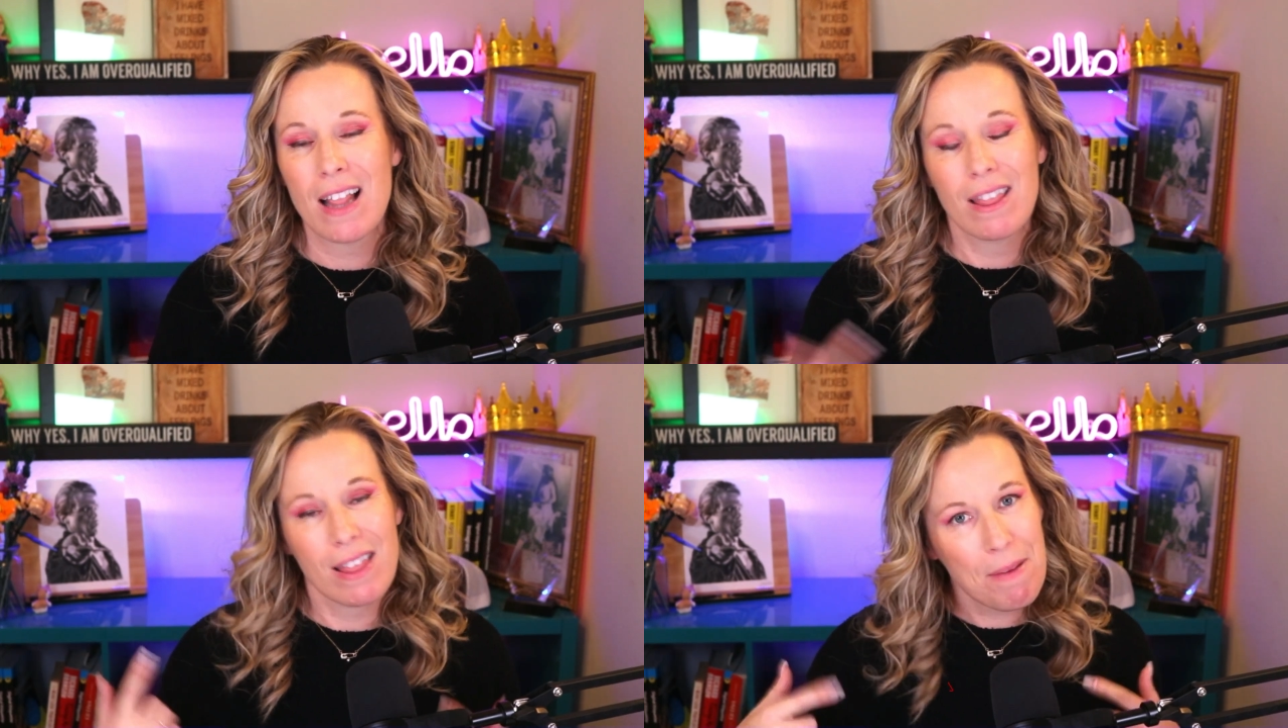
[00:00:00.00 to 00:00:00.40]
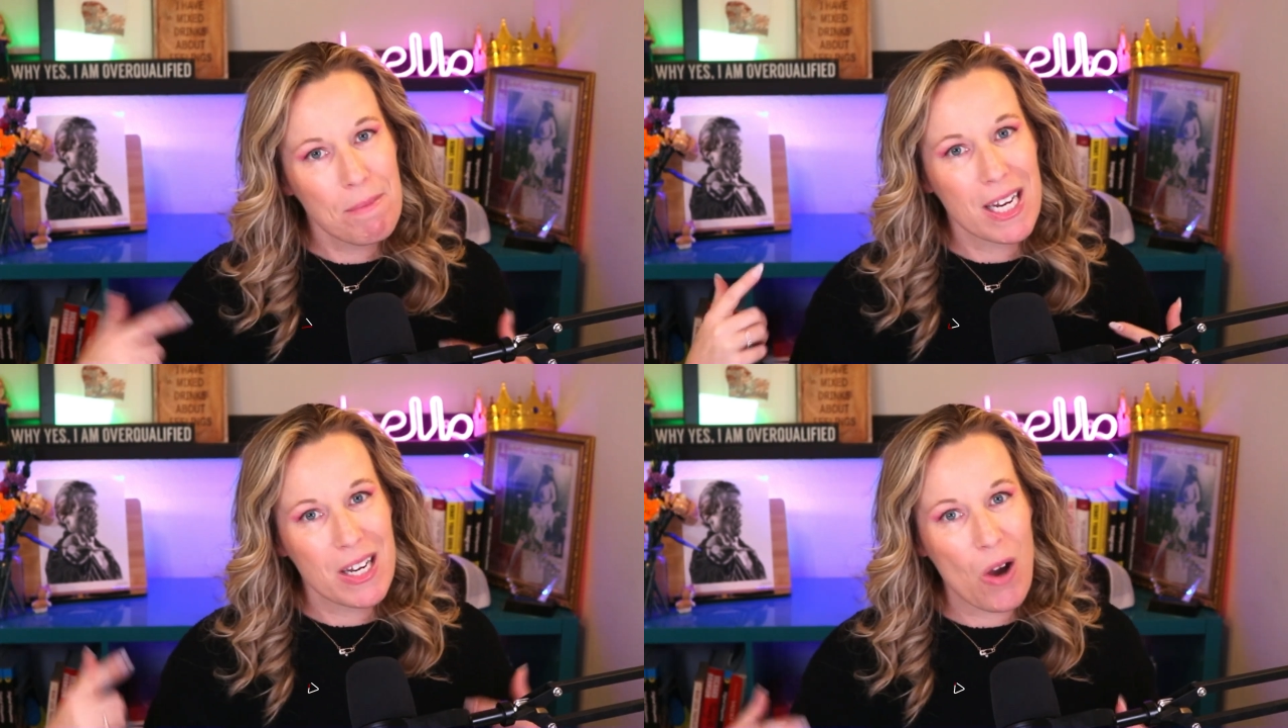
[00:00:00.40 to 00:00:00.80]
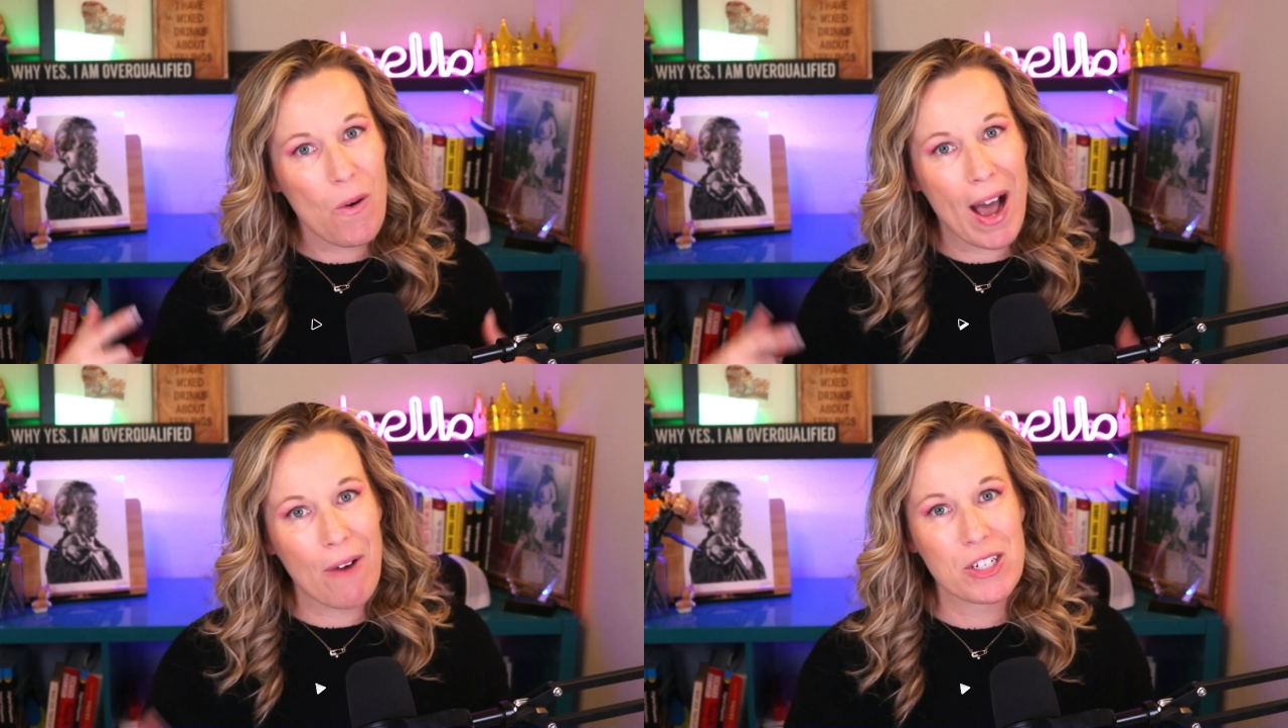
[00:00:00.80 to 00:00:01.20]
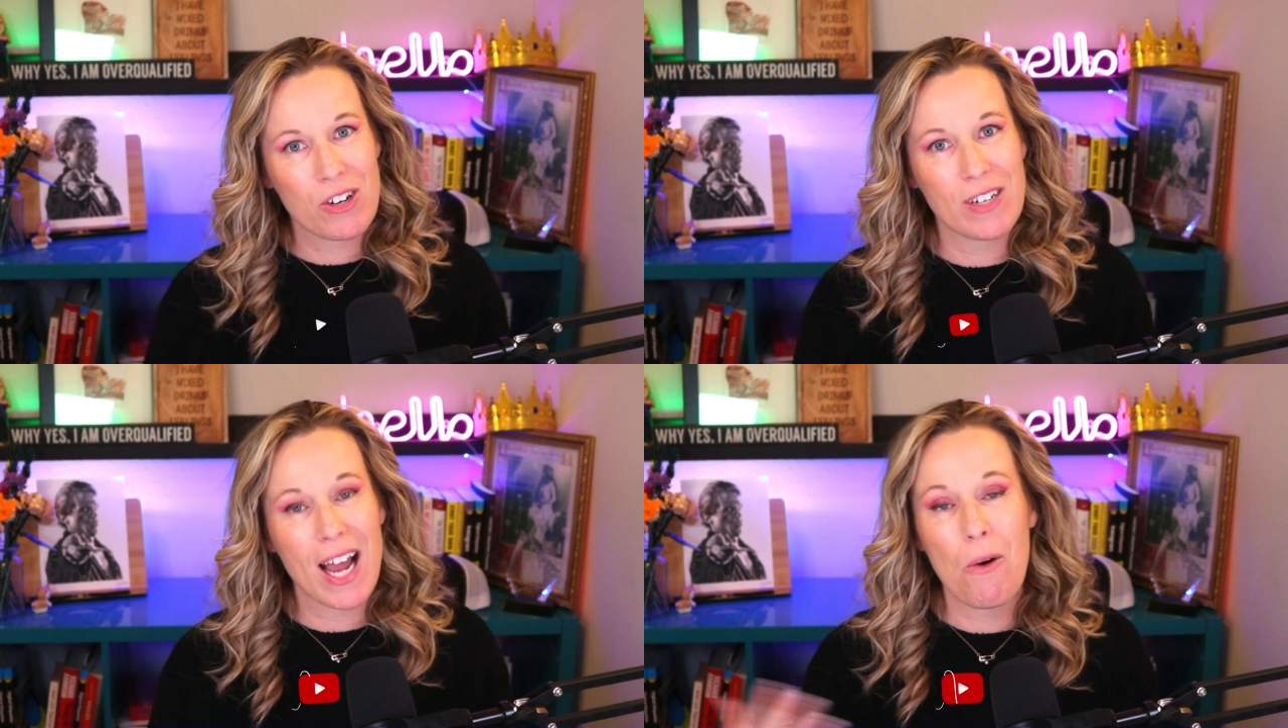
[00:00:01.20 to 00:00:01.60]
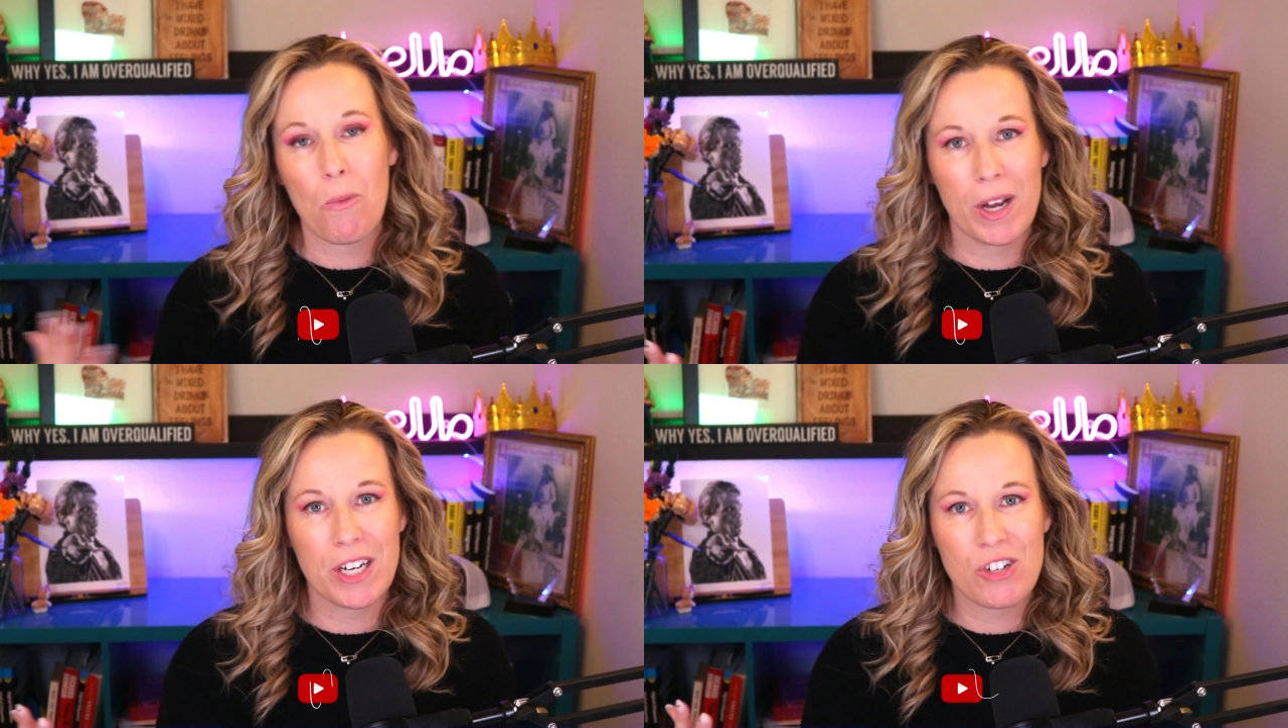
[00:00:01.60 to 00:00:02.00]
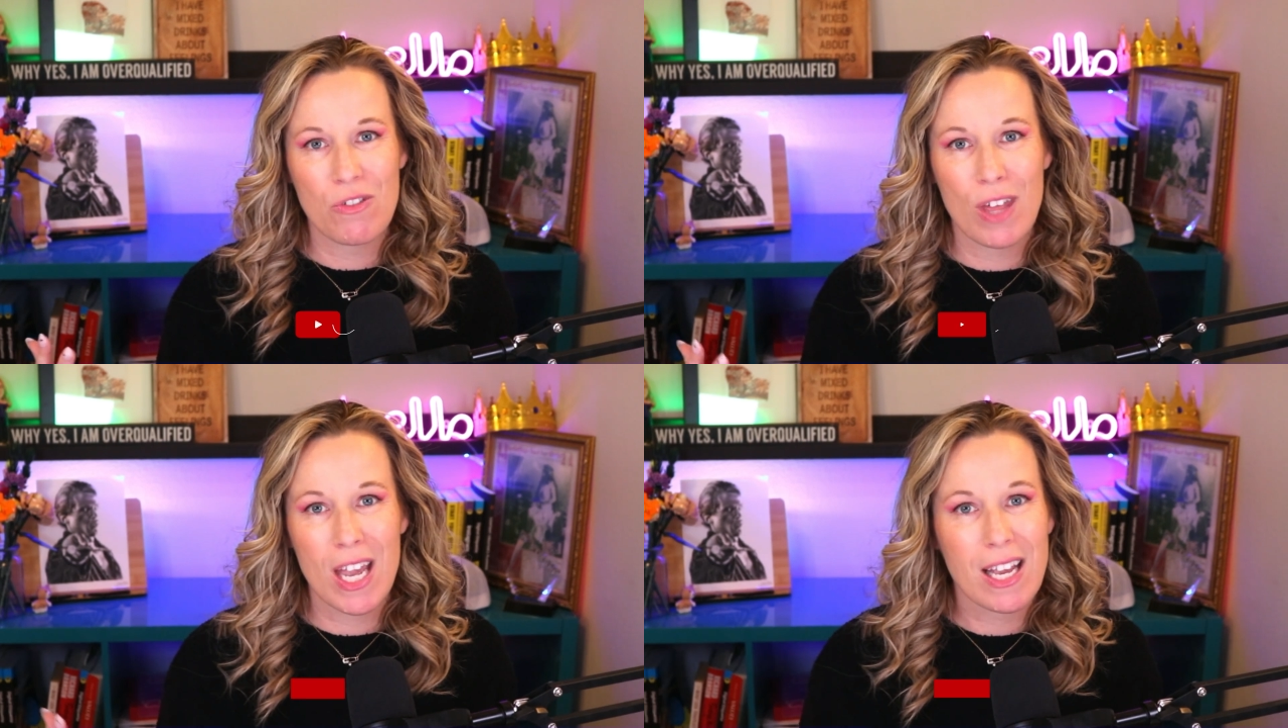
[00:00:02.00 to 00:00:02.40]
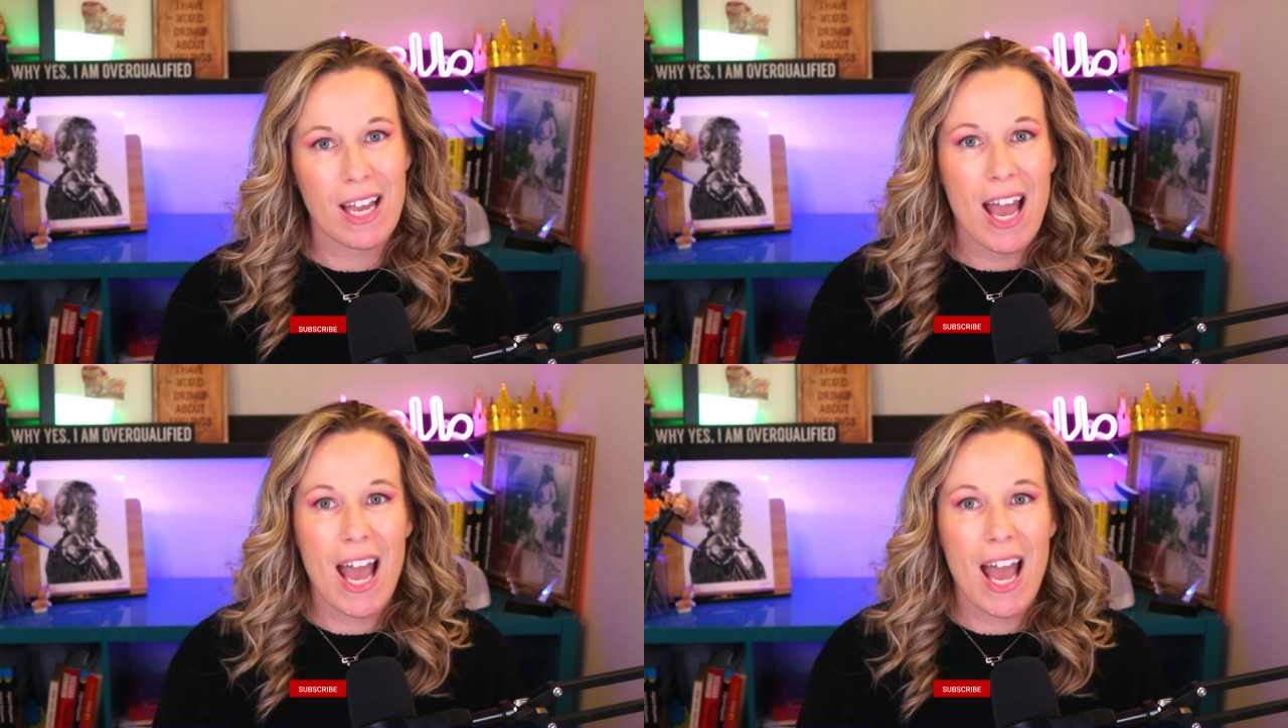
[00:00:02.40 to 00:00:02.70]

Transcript: let me know how it turned out. What did you think?